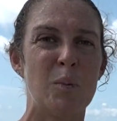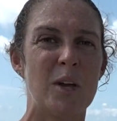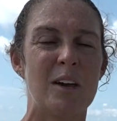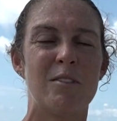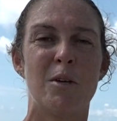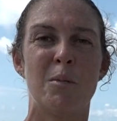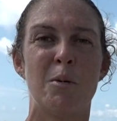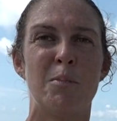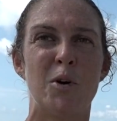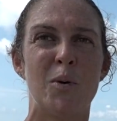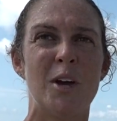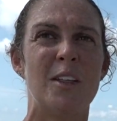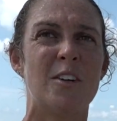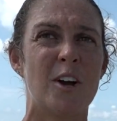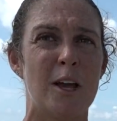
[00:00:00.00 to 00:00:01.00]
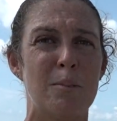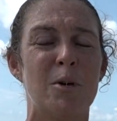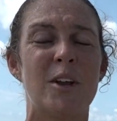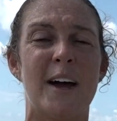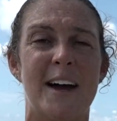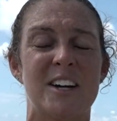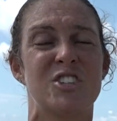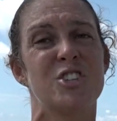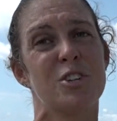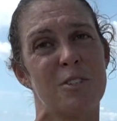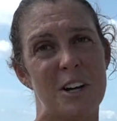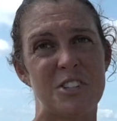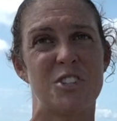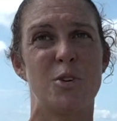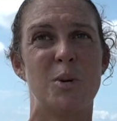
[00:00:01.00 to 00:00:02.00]
we give them a buoy and they're able to actually
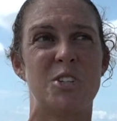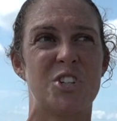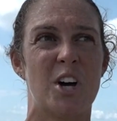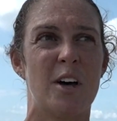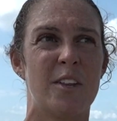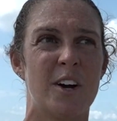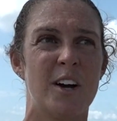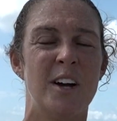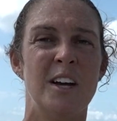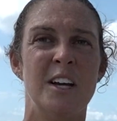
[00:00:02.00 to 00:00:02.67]
rescue each other.